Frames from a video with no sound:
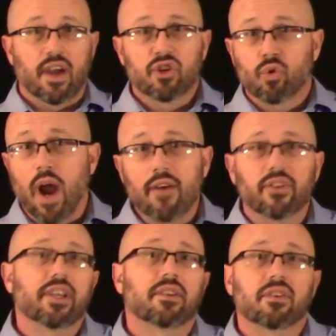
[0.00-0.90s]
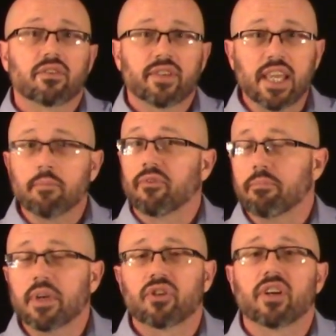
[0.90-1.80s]
traveling team of
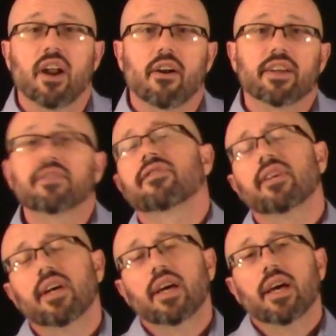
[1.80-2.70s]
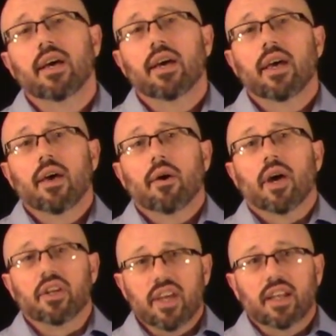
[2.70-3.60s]
missionaries.
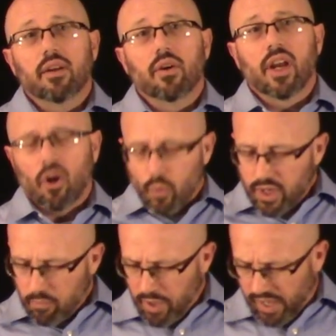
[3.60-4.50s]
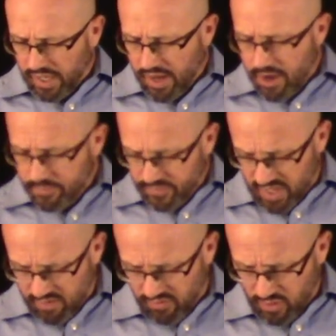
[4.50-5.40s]
And yet, here we pick it up
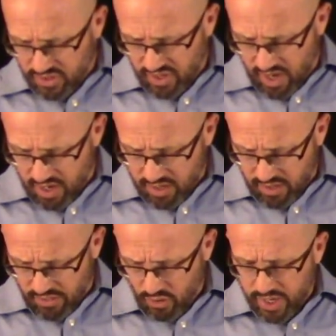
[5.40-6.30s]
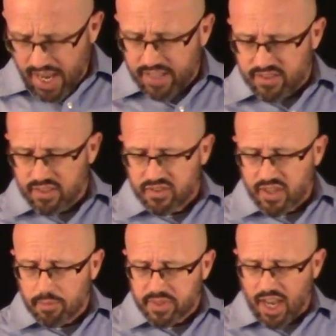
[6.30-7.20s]
in verse 38. It says,
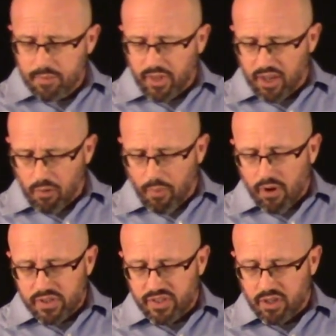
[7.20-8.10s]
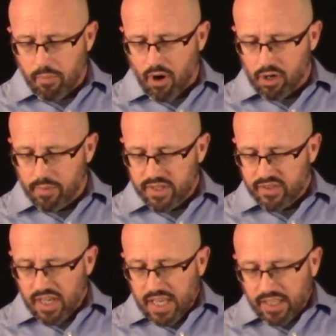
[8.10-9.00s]
sometime later, Paul said to
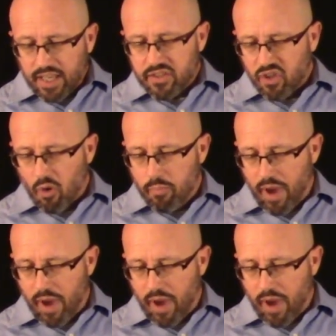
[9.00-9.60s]
Barnabas, let us go